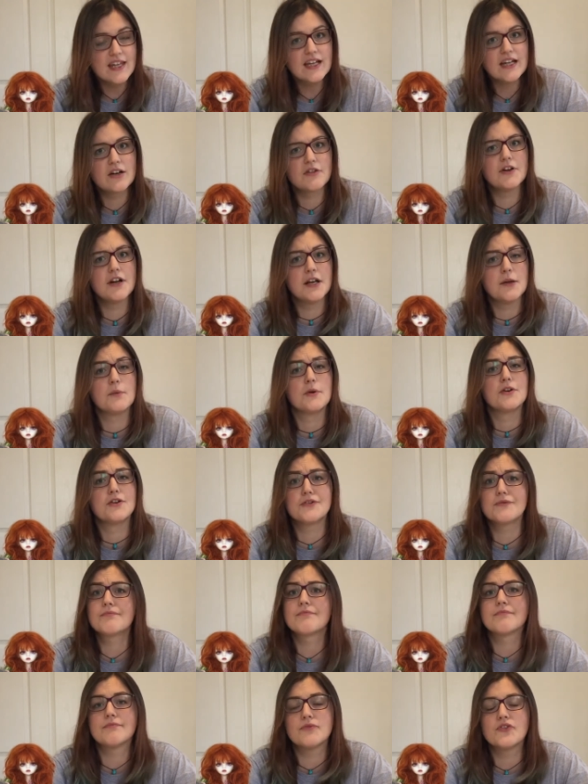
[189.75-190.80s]
I really want to
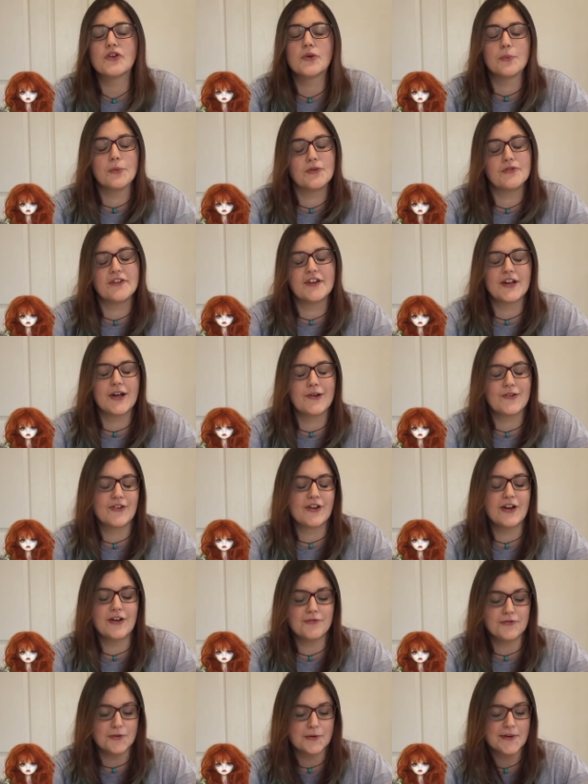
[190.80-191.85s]
do more videos, I
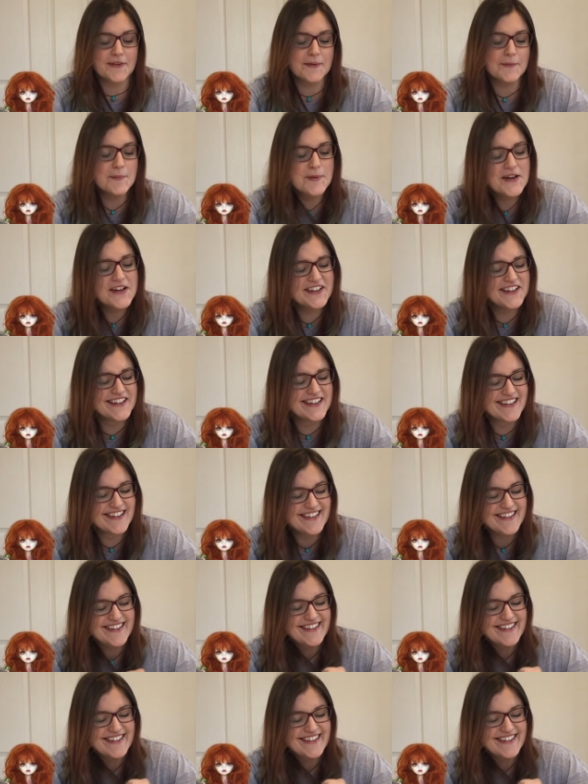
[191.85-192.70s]
love doing them.